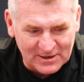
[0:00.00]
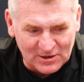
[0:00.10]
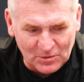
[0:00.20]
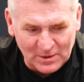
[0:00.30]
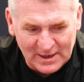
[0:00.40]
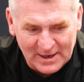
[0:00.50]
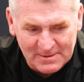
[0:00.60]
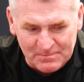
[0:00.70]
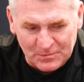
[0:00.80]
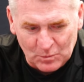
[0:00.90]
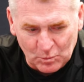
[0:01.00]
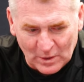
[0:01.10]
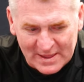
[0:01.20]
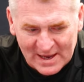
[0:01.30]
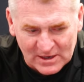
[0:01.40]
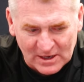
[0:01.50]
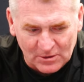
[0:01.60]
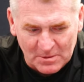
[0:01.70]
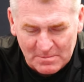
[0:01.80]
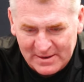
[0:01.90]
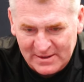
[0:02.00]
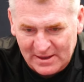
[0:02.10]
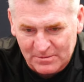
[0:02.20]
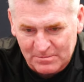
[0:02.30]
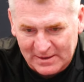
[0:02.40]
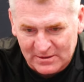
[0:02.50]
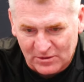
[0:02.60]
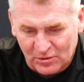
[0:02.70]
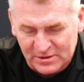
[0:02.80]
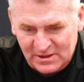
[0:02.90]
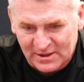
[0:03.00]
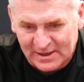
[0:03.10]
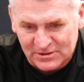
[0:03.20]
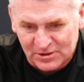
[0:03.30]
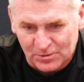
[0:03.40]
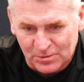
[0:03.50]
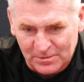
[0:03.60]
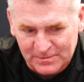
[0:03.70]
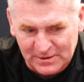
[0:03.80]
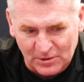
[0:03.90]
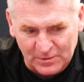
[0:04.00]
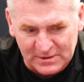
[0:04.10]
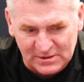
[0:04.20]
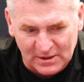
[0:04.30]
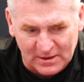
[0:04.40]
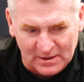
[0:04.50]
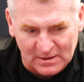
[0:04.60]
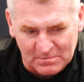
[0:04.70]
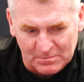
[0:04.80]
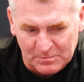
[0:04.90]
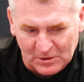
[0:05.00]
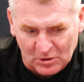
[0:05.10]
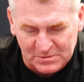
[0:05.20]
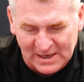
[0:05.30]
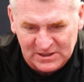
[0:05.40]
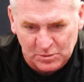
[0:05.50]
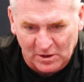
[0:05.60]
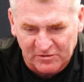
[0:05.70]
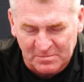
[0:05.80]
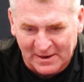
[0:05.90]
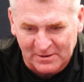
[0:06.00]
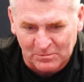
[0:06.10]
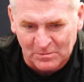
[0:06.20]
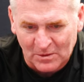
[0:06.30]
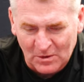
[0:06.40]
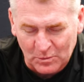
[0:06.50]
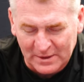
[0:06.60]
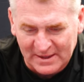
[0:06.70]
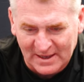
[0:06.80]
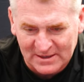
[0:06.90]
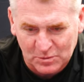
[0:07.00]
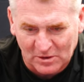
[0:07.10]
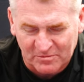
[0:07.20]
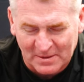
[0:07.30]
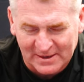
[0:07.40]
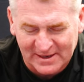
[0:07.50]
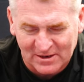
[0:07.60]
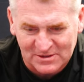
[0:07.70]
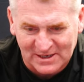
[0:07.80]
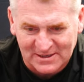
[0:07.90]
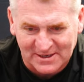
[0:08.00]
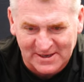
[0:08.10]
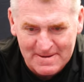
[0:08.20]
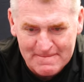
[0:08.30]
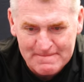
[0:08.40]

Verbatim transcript: you know um, when they come and make that make the noise that they do you know it's a, uh, becomes our 12th man and we need that 12th man again on Saturday.